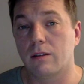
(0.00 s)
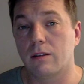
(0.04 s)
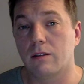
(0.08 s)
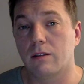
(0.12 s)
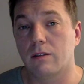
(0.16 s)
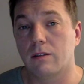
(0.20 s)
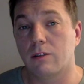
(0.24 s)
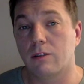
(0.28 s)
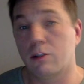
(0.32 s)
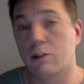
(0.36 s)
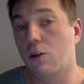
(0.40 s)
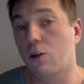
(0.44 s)

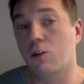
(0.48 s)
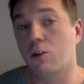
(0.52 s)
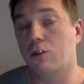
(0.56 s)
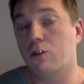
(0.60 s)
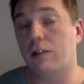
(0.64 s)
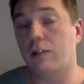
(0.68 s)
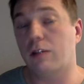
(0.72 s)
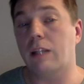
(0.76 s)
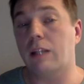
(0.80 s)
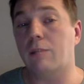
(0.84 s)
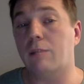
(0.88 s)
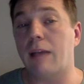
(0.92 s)
So
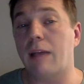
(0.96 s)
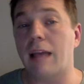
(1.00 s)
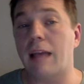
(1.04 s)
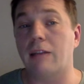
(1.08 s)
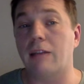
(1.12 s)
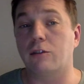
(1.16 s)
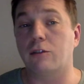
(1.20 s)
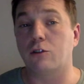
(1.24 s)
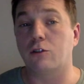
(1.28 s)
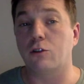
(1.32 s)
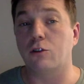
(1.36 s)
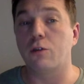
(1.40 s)
that's my
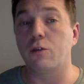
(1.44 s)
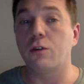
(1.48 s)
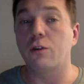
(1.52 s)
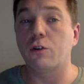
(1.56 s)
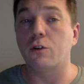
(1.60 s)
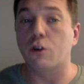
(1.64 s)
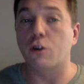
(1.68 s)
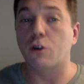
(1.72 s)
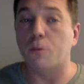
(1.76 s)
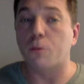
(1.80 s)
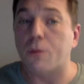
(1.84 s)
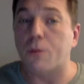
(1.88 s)
answer. So you
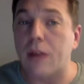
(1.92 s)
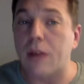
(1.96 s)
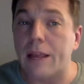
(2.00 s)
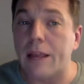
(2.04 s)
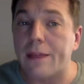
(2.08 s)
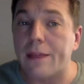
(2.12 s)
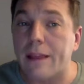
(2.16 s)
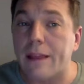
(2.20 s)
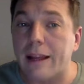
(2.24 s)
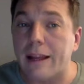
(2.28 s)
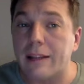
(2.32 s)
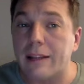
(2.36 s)

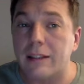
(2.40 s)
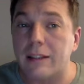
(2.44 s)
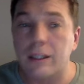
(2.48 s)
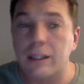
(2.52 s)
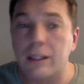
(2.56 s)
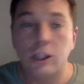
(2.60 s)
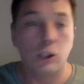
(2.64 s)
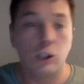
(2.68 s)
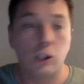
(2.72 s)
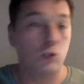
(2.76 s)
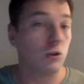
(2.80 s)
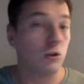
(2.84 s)
incorporate that.
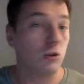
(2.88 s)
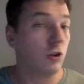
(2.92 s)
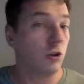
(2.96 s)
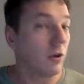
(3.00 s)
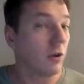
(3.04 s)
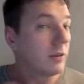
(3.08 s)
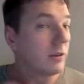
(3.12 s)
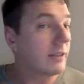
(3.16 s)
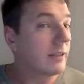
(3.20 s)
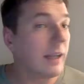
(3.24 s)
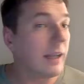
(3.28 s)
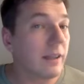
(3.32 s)
You
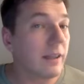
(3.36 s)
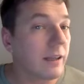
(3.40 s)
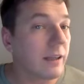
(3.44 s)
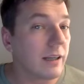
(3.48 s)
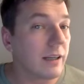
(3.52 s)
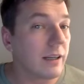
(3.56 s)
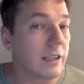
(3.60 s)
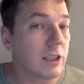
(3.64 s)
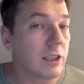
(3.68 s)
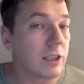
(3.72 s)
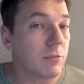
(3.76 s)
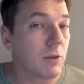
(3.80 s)
don't tell the
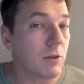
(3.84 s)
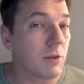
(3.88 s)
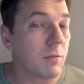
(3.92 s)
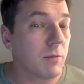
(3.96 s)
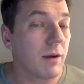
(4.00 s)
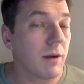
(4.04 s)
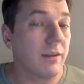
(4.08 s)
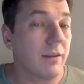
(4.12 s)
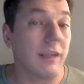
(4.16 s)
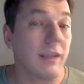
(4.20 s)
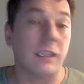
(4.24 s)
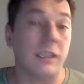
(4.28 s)
customer
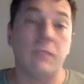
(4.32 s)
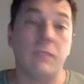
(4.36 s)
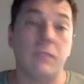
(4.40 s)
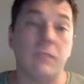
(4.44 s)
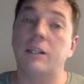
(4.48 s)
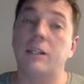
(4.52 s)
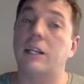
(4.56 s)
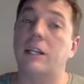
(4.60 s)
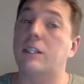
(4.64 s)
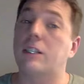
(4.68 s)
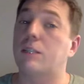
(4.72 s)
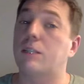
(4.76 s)
about that. If the
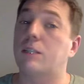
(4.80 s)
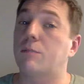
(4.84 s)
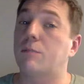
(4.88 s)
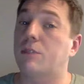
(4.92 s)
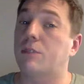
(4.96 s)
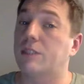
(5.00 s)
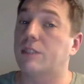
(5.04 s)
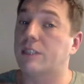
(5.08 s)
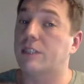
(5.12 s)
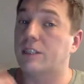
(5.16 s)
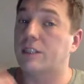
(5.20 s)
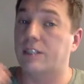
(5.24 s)
customer
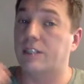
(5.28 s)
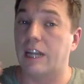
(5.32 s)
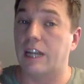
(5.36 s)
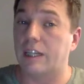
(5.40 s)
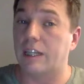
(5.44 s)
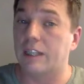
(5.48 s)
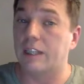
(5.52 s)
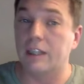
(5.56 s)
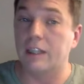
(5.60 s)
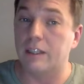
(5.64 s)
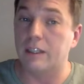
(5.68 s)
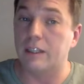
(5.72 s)
is
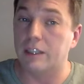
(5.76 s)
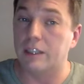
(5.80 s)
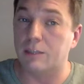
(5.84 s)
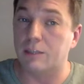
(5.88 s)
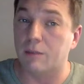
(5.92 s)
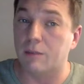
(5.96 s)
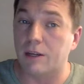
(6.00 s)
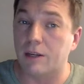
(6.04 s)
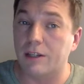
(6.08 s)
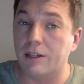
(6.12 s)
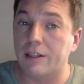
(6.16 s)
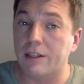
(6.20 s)
technically
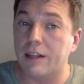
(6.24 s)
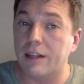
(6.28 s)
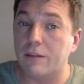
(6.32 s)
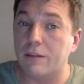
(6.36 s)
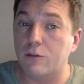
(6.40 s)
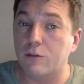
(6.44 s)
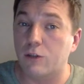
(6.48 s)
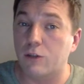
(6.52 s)
smart enough to